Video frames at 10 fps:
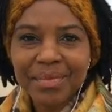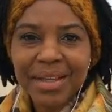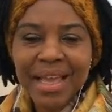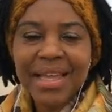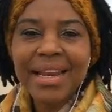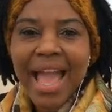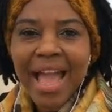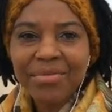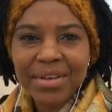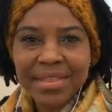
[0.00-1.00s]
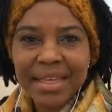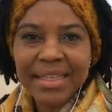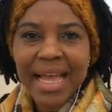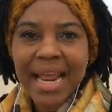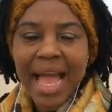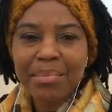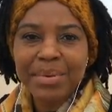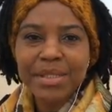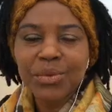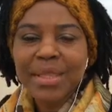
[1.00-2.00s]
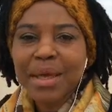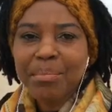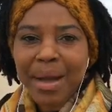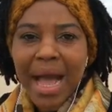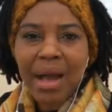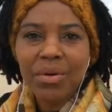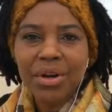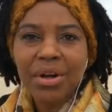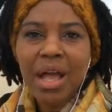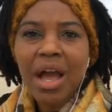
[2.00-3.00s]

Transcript: in everything that happens with the power